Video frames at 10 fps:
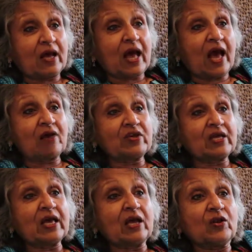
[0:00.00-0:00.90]

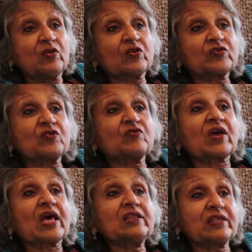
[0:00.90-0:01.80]
having lots of
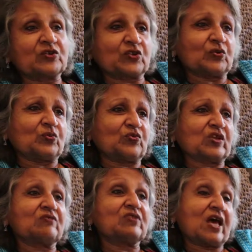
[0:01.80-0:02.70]
health issues
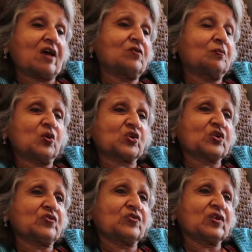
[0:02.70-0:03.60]
if they have
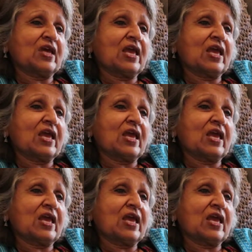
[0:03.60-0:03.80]
abortions.